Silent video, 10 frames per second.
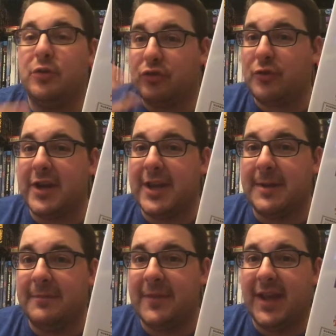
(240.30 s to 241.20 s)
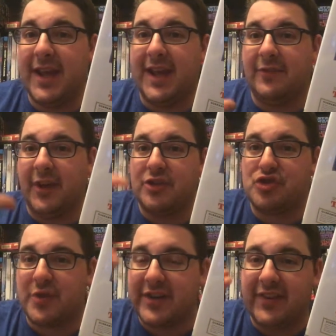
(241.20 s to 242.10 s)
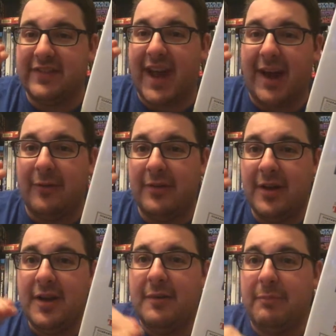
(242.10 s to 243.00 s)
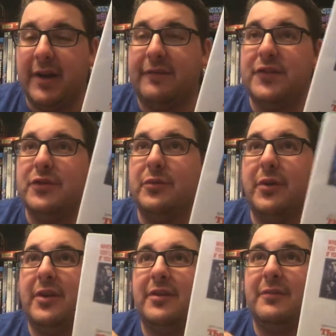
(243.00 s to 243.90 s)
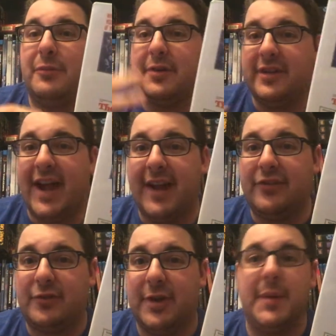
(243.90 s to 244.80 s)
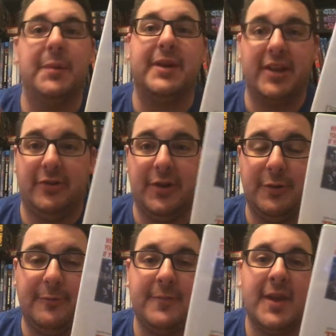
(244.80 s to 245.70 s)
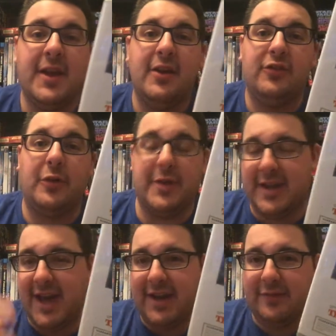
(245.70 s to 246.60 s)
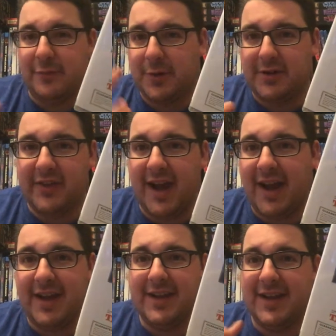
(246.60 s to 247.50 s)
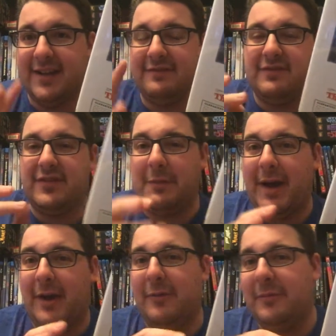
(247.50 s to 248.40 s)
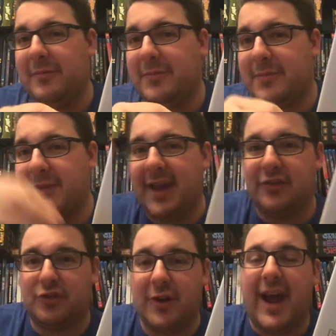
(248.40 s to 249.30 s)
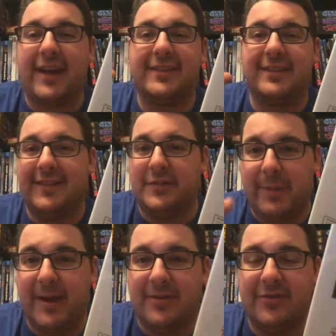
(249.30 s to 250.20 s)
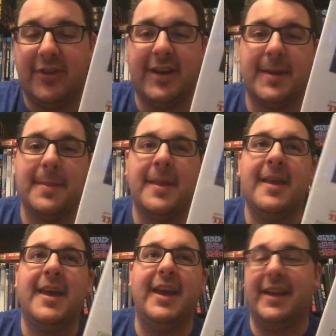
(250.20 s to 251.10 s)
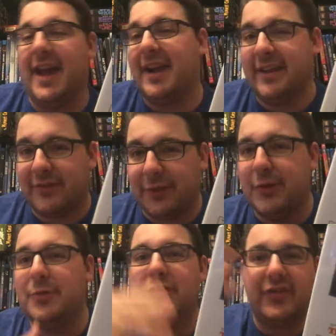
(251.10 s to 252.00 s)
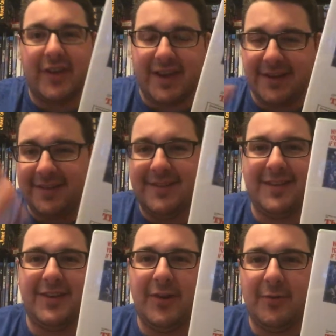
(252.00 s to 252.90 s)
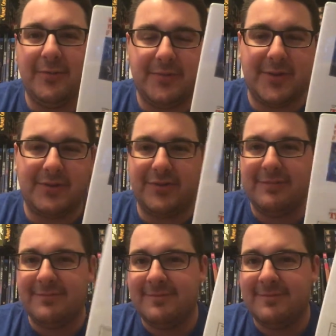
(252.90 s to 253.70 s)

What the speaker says: you scream, it like shrinks it down. But if you were to not scream, it would kill you. So he kind of works on and somehow extracts this parasite, and it kind of gets loose, and there's